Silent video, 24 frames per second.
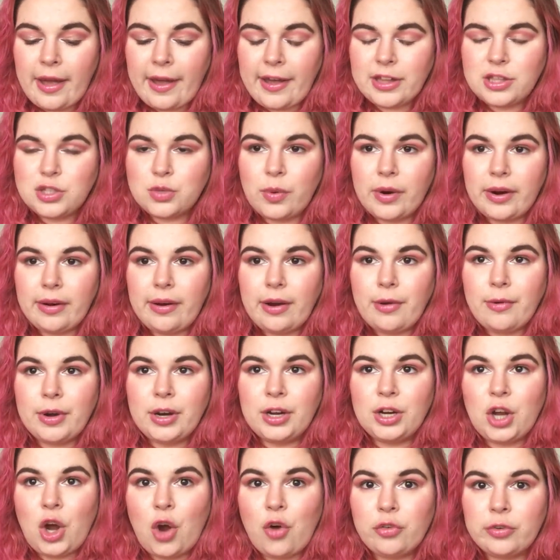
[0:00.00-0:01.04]
it's where I
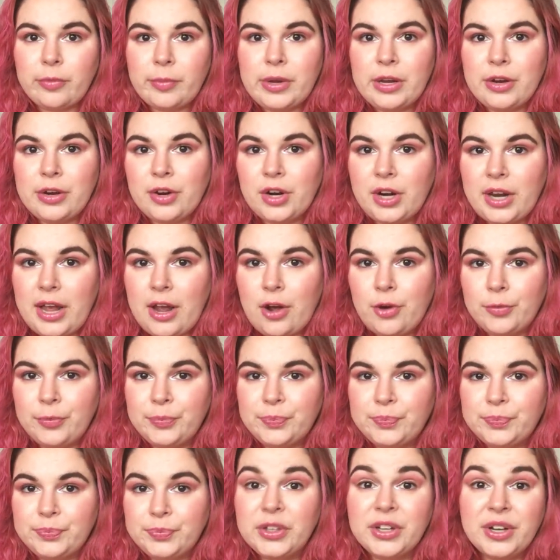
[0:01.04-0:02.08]
wanna go from here on out,
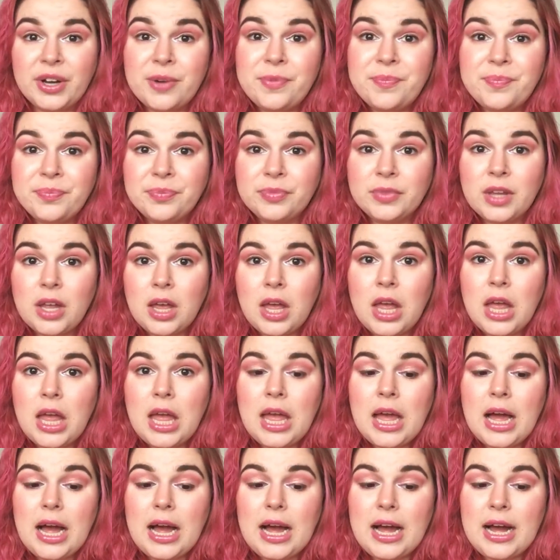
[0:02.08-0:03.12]
you know?
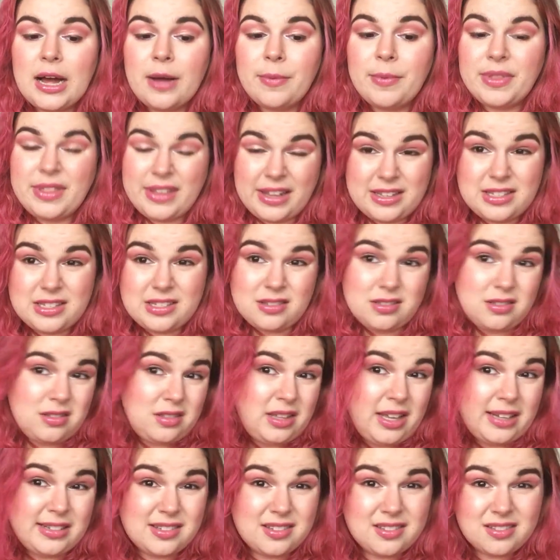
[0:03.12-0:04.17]
And
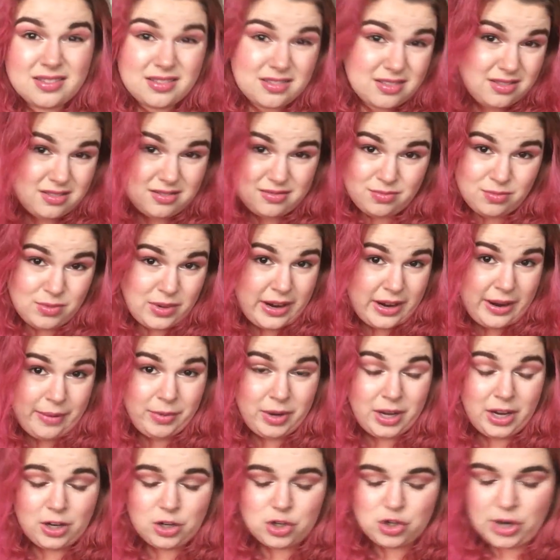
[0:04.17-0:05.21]
that's what
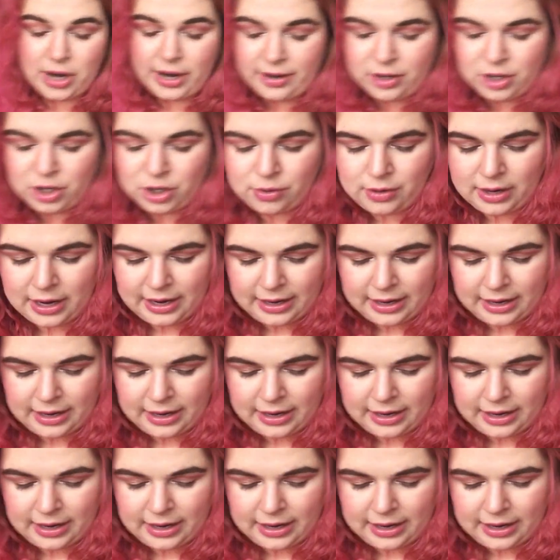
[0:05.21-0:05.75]
I'm gonna try to do.